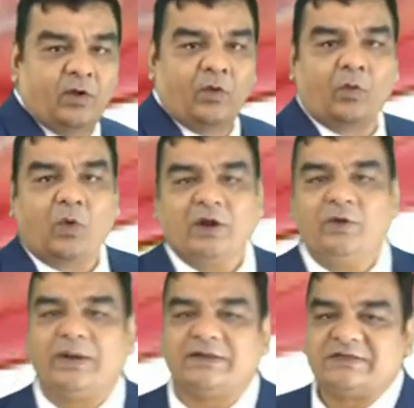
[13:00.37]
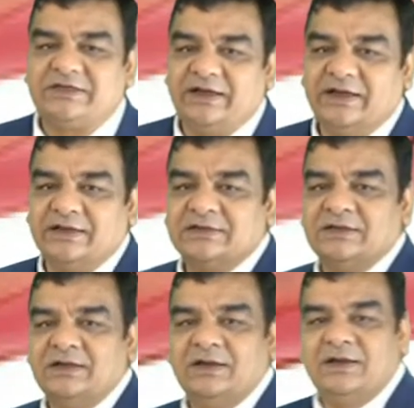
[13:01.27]
what you can see is
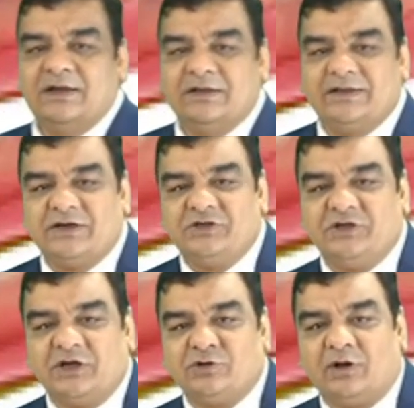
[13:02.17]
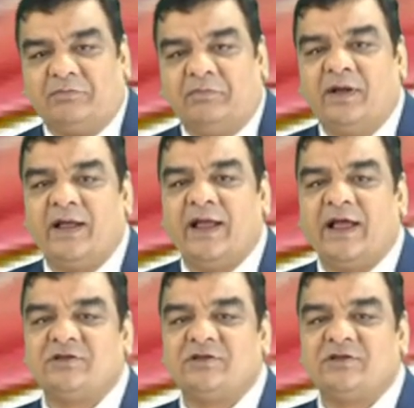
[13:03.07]
that jejunum has